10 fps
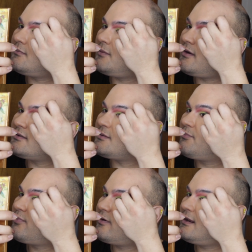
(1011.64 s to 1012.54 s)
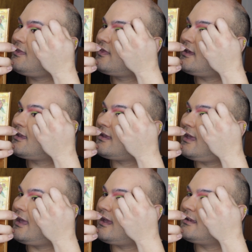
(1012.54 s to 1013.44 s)
my brows are pretty thick
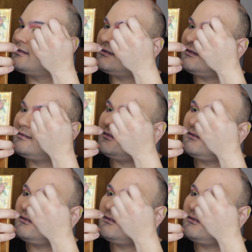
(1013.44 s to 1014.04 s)
and